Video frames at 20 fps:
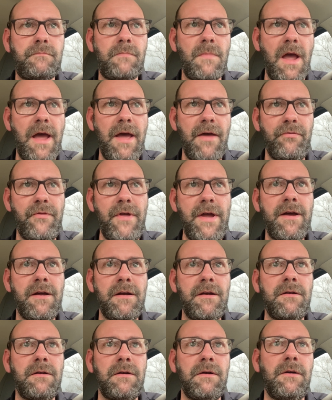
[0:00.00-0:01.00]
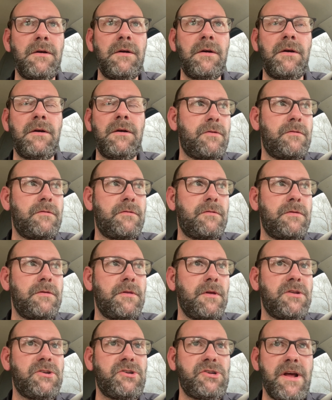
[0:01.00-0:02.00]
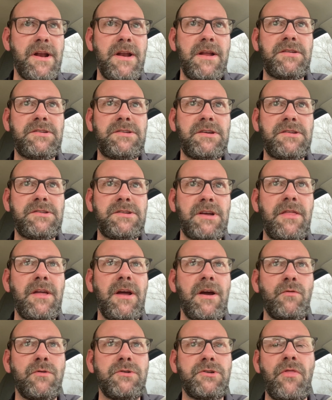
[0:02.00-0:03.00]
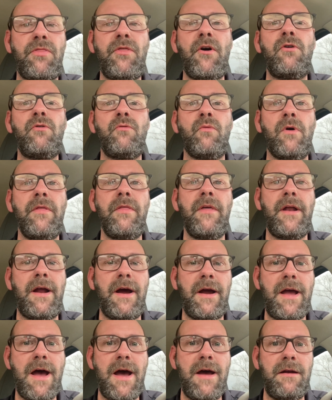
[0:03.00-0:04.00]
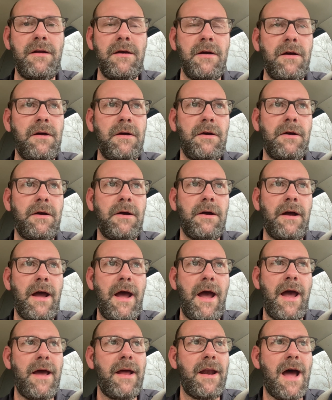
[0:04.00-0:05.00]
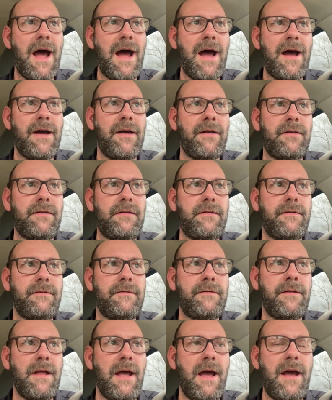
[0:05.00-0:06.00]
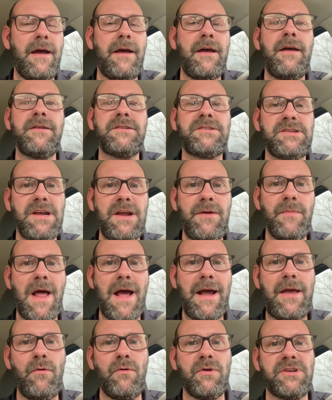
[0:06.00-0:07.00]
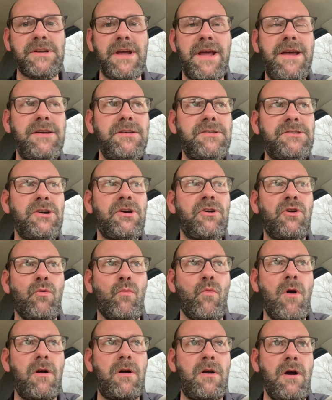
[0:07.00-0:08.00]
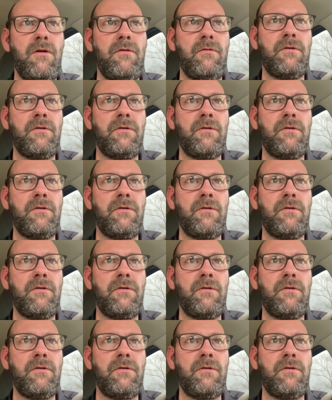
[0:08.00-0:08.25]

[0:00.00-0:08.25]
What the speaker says: And then the Genesis, I think, was the third one that I got, and it seemed like it was easier to work on.